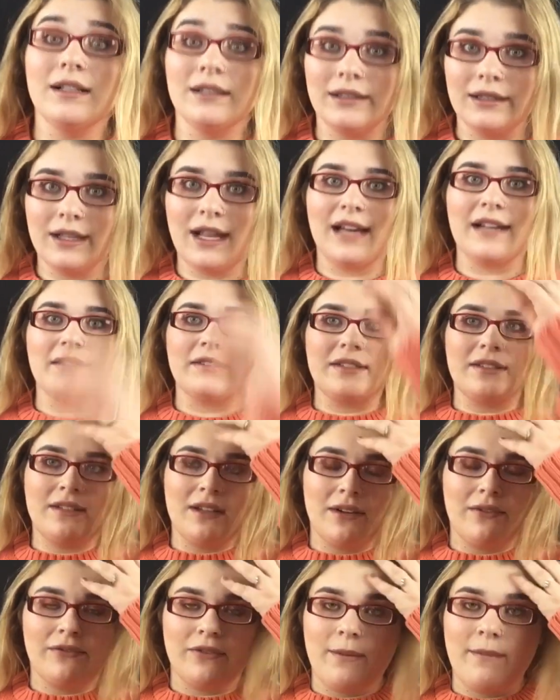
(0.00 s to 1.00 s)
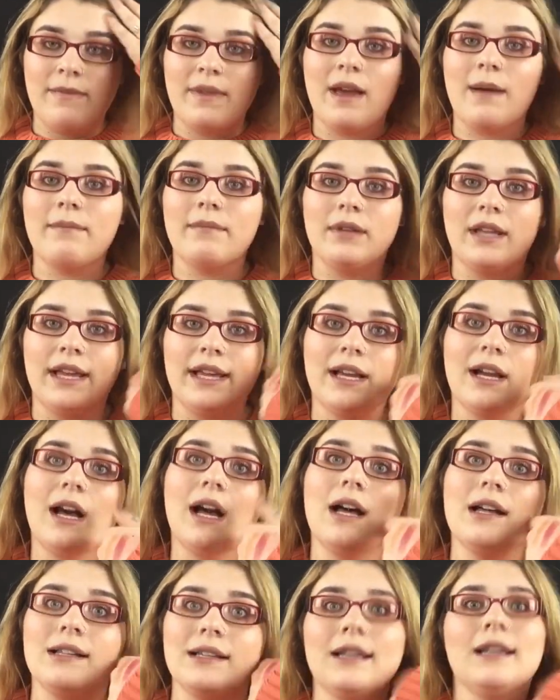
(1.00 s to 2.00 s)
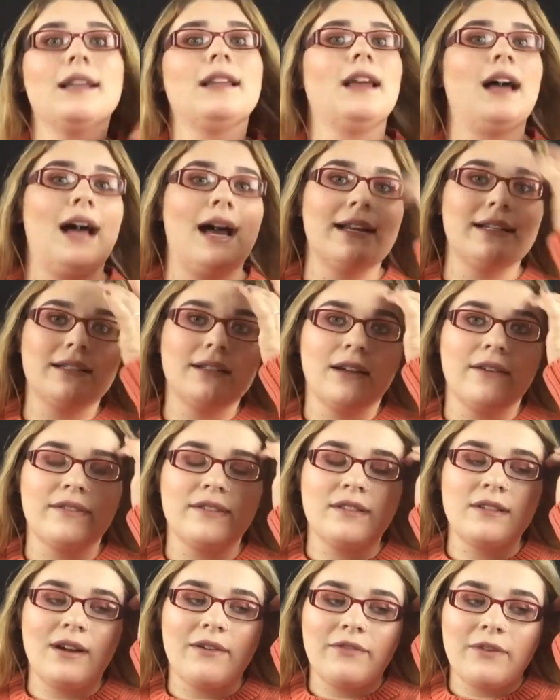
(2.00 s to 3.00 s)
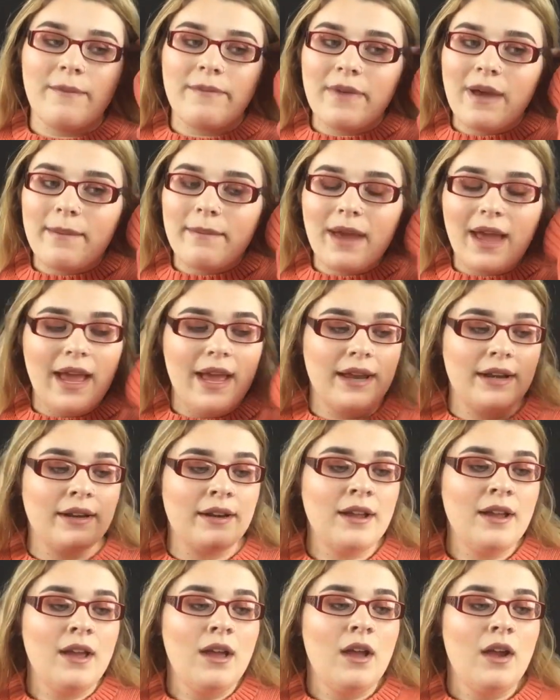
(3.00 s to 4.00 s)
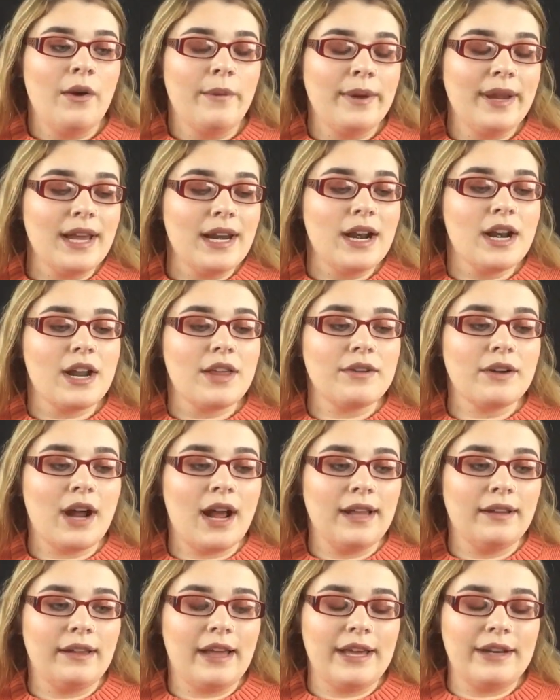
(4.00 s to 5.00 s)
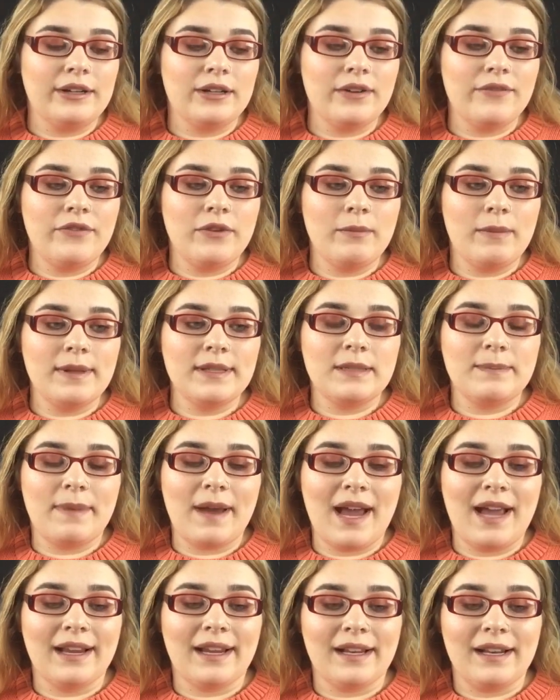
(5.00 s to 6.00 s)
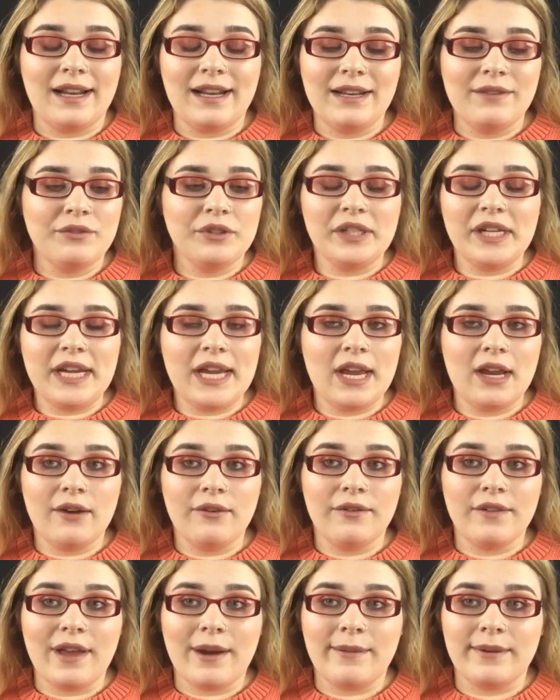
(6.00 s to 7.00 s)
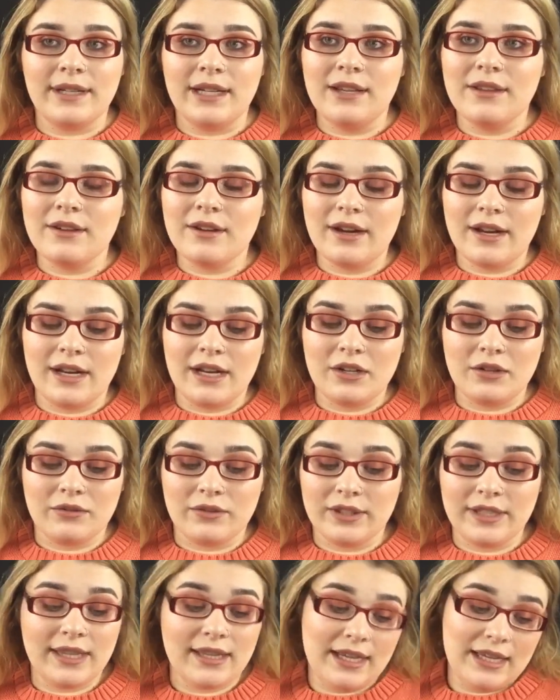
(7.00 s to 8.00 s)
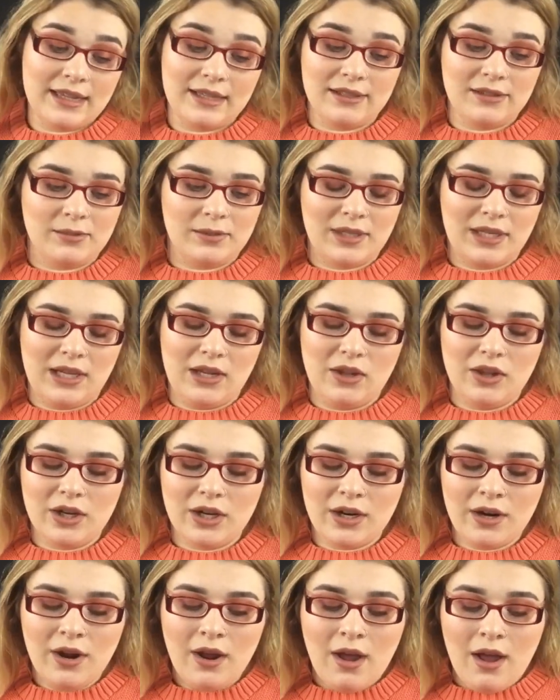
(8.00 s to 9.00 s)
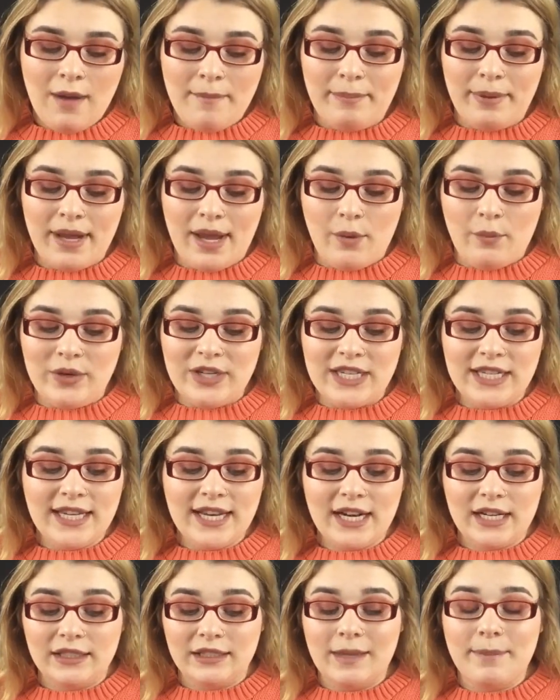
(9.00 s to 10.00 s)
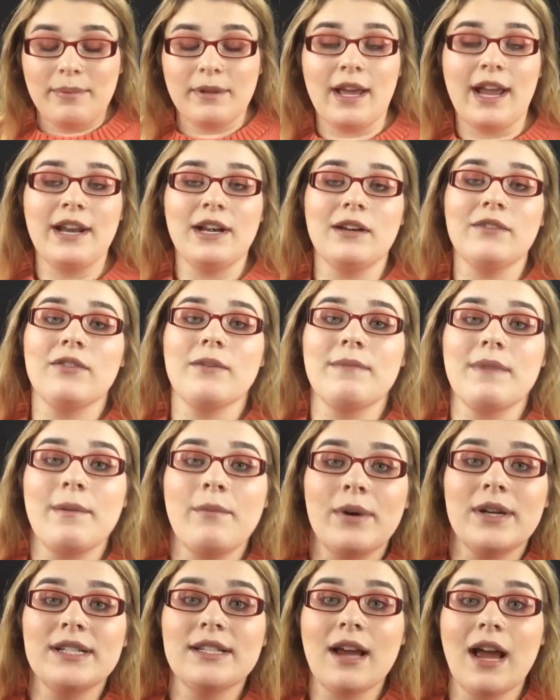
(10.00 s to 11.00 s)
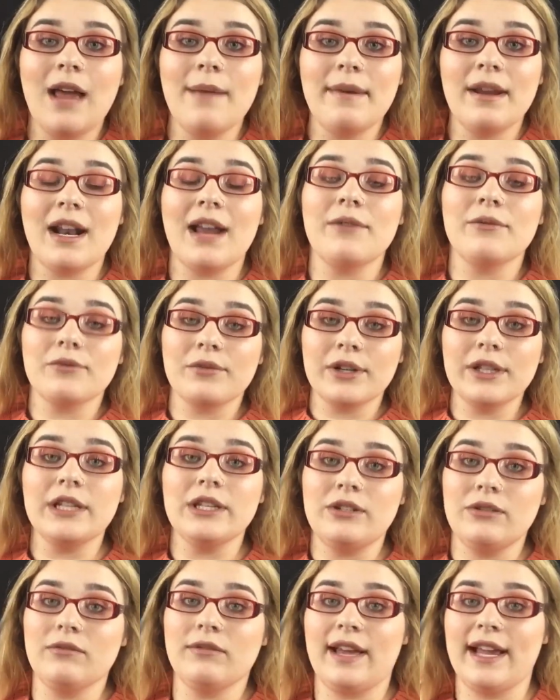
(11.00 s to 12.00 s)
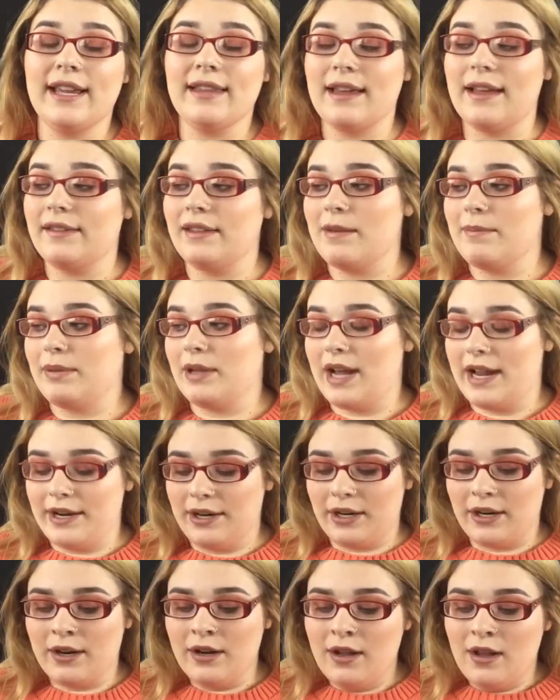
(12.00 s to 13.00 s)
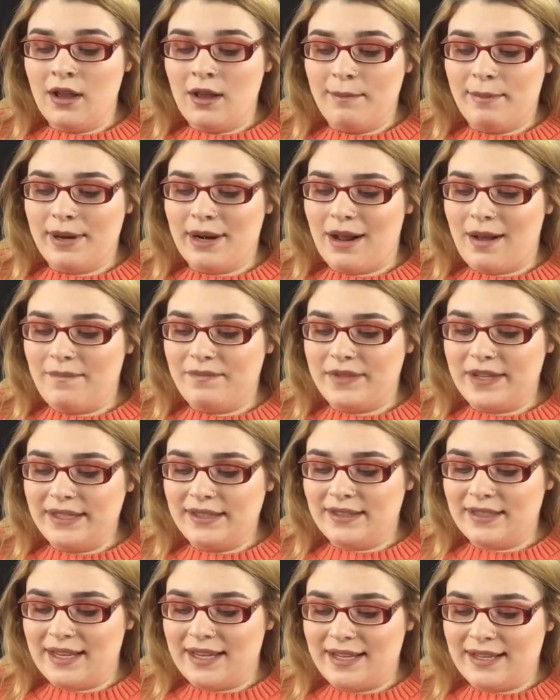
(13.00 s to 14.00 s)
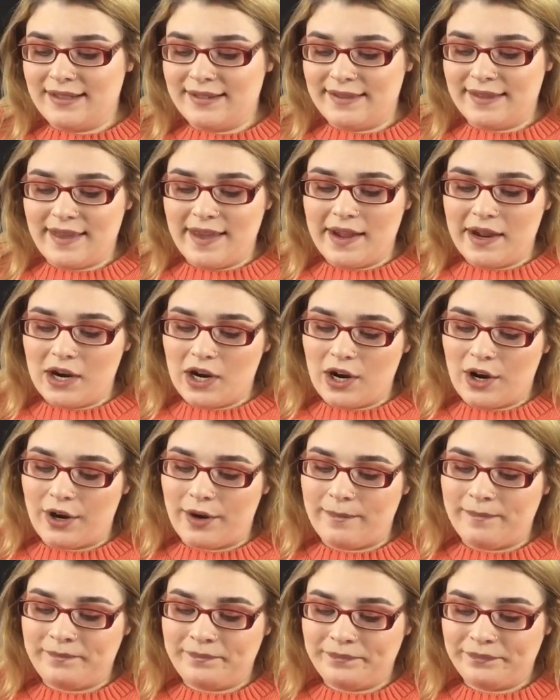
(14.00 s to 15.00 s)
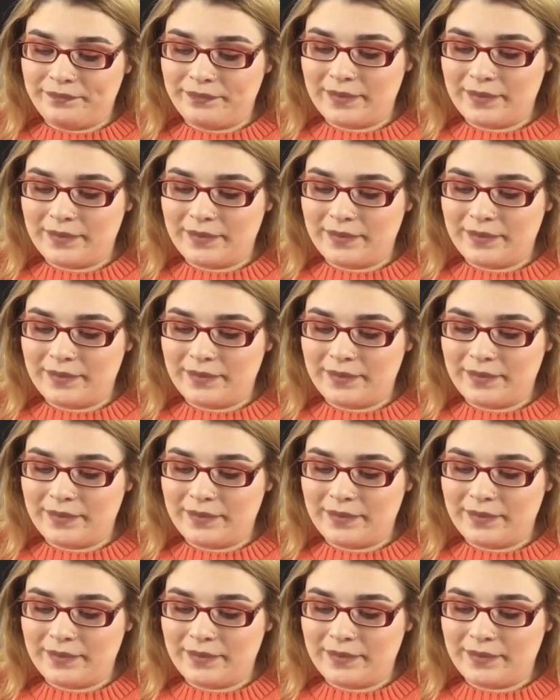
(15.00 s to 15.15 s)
a lot of stuff from them, like a lot of stuff from them, and we got another eyeliner a few months back, and I didn't really care for that one either, and I don't really like this one either, but we did get a lip liner from them one time, and I really do like that lip liner. But this is their,